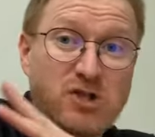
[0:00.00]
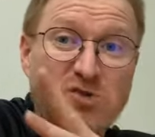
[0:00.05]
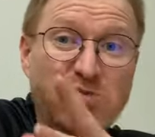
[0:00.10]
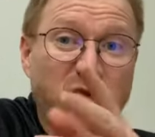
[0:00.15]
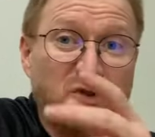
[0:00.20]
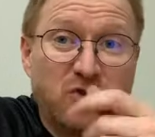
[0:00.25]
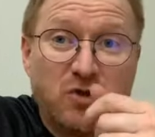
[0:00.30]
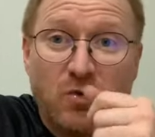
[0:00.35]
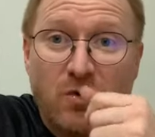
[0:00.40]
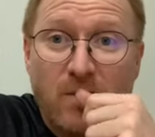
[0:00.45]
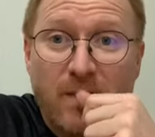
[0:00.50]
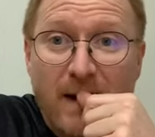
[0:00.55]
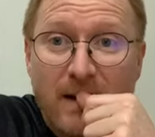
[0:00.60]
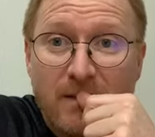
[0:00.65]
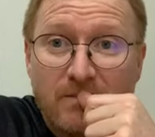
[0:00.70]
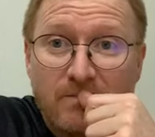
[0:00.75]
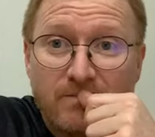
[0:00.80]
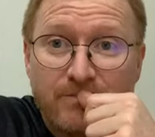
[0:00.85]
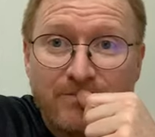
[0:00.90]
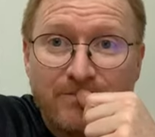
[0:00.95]
but I just wouldn't
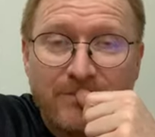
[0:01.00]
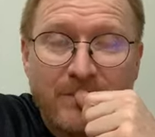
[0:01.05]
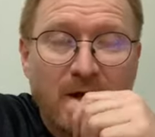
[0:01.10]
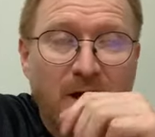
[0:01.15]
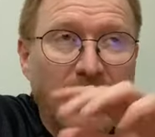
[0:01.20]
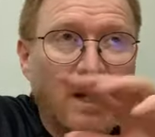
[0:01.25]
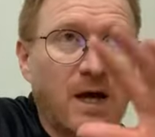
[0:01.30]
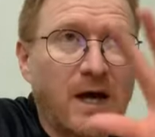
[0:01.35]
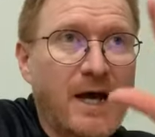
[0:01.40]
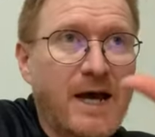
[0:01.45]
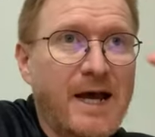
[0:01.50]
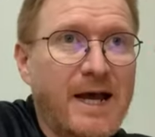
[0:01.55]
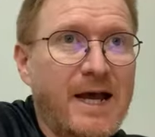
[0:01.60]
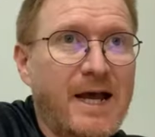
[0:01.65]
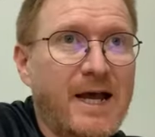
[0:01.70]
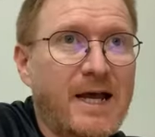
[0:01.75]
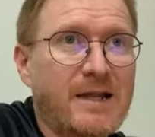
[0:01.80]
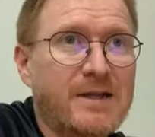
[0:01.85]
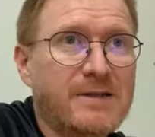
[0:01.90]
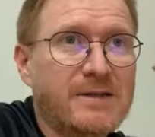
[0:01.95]
talk about them.
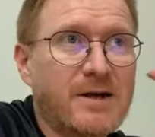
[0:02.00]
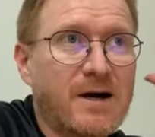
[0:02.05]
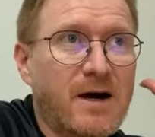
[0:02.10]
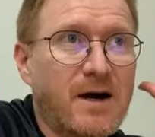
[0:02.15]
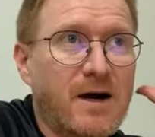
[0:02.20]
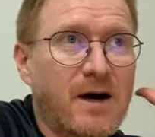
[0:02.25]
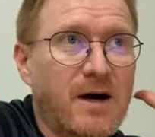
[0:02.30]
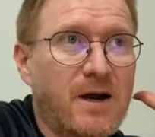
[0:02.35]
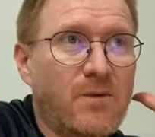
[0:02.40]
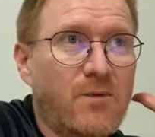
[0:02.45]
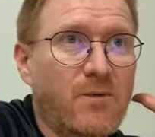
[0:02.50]
And